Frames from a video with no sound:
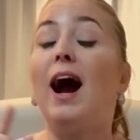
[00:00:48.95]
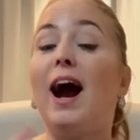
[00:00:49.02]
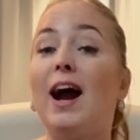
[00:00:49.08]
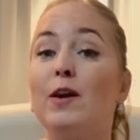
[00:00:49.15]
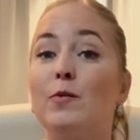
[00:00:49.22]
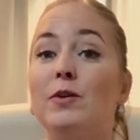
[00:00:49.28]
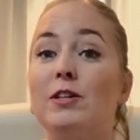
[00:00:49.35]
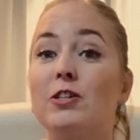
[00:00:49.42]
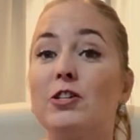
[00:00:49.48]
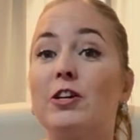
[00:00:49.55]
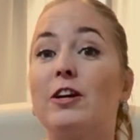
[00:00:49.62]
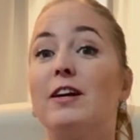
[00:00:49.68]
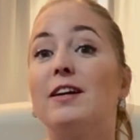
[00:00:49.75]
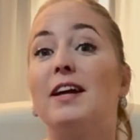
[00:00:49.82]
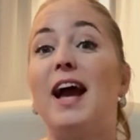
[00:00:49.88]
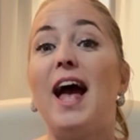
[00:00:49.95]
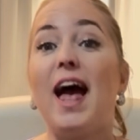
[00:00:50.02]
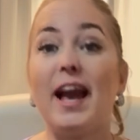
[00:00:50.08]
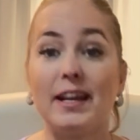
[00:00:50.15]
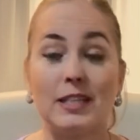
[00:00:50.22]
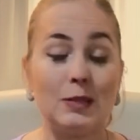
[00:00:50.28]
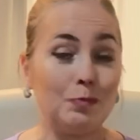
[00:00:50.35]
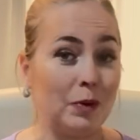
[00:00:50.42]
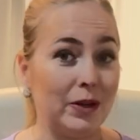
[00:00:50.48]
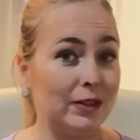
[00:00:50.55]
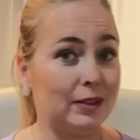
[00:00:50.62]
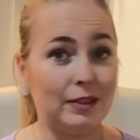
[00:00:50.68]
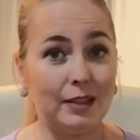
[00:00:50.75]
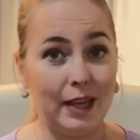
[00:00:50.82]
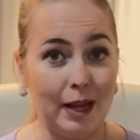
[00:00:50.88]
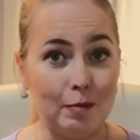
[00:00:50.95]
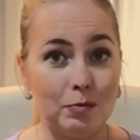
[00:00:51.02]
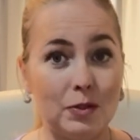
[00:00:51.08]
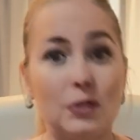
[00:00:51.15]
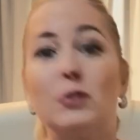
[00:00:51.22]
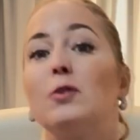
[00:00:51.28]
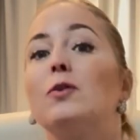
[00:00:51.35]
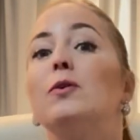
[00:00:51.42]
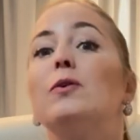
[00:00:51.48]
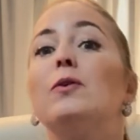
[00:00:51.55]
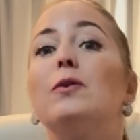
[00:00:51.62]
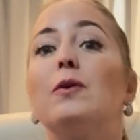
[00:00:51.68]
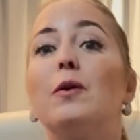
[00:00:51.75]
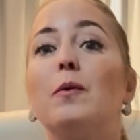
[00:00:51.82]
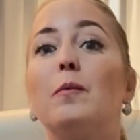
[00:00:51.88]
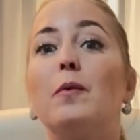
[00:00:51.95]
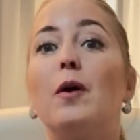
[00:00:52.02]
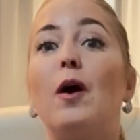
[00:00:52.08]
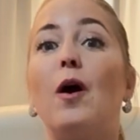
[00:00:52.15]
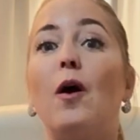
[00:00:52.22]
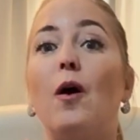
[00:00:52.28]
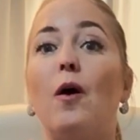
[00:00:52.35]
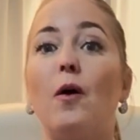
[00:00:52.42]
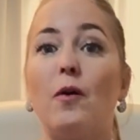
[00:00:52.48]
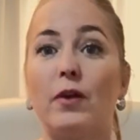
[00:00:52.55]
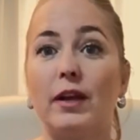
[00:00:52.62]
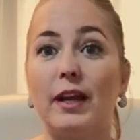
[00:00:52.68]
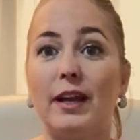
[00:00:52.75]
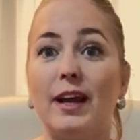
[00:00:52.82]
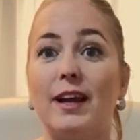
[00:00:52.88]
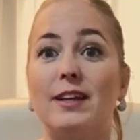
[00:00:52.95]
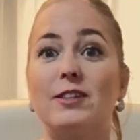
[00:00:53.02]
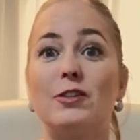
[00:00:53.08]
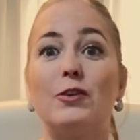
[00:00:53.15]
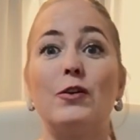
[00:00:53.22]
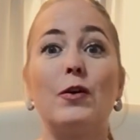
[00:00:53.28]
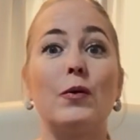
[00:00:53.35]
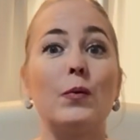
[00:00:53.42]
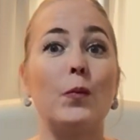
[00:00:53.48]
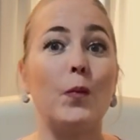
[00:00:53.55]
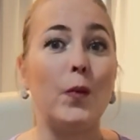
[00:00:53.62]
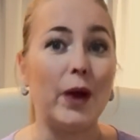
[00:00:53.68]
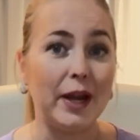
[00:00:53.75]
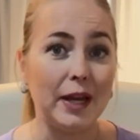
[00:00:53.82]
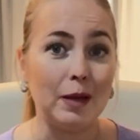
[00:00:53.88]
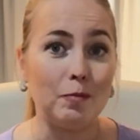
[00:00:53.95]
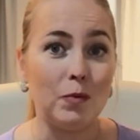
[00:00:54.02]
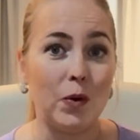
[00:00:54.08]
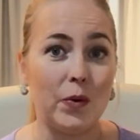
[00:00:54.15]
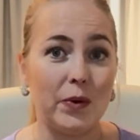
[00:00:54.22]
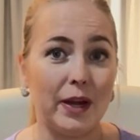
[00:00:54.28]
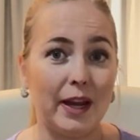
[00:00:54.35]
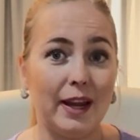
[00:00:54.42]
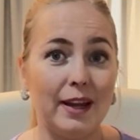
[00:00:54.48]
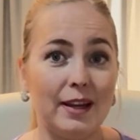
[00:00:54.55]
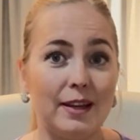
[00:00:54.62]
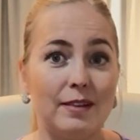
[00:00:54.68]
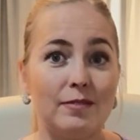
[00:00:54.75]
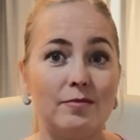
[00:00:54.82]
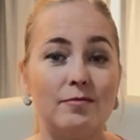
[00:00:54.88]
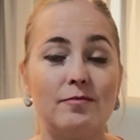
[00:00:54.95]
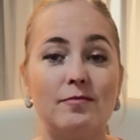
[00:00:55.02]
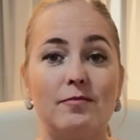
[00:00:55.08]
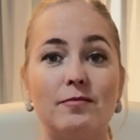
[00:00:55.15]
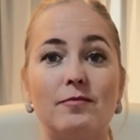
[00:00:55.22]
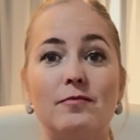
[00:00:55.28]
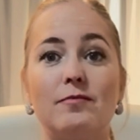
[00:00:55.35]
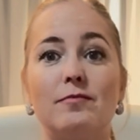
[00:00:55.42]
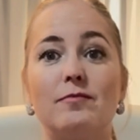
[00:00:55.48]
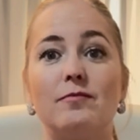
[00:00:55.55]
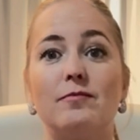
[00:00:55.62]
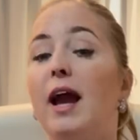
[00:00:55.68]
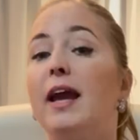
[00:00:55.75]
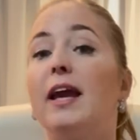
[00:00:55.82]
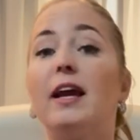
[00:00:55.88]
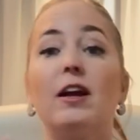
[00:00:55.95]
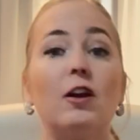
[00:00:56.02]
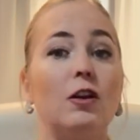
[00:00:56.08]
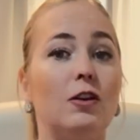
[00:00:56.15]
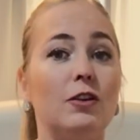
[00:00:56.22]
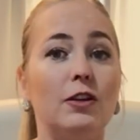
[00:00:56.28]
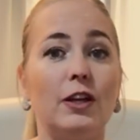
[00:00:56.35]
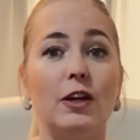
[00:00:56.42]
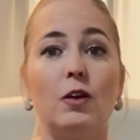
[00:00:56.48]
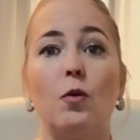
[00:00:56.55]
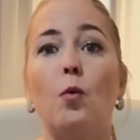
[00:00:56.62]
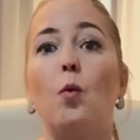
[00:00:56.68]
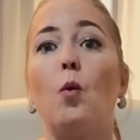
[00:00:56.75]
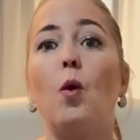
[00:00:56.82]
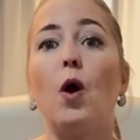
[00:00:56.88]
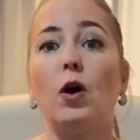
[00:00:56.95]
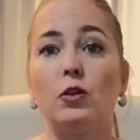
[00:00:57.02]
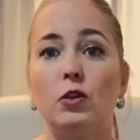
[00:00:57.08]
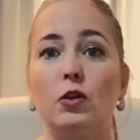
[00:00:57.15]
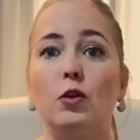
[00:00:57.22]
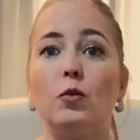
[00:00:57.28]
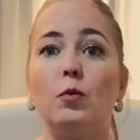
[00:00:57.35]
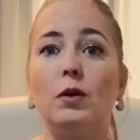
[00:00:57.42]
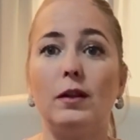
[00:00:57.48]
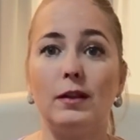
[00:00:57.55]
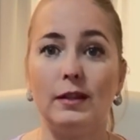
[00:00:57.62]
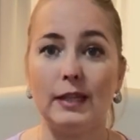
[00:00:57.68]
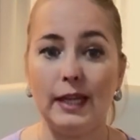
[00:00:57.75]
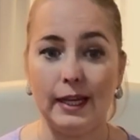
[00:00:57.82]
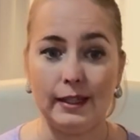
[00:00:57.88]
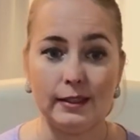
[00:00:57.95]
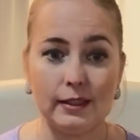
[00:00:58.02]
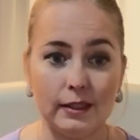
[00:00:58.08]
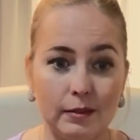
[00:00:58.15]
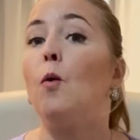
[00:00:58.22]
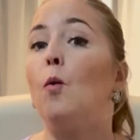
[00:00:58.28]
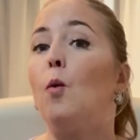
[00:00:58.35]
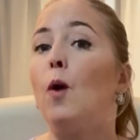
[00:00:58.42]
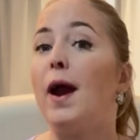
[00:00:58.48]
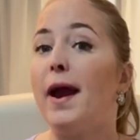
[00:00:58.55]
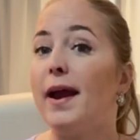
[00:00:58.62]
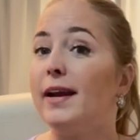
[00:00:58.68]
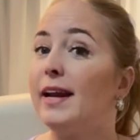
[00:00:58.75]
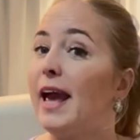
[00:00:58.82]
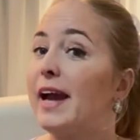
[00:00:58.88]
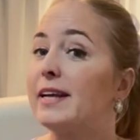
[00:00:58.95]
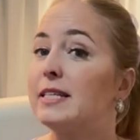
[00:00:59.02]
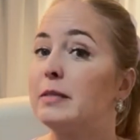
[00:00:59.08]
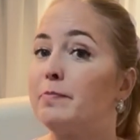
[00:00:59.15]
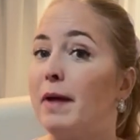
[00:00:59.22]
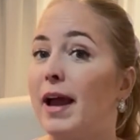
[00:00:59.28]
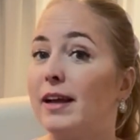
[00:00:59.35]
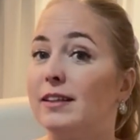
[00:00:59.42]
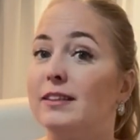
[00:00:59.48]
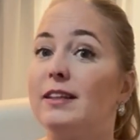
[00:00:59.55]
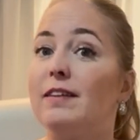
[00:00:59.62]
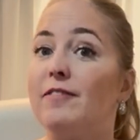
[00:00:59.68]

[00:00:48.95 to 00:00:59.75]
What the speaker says: I will share expert tips to organize your wedding morning, including what you will need, when expect the